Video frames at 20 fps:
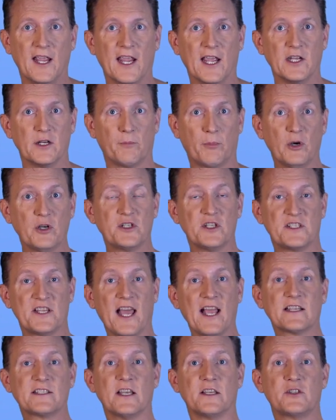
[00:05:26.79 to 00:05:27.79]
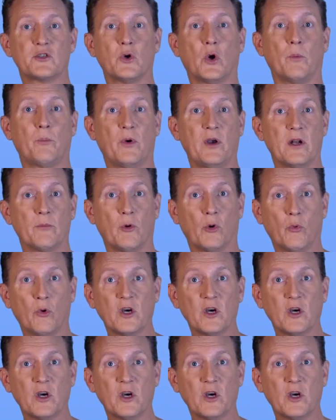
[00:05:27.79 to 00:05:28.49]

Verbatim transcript: And to purchase access to our printable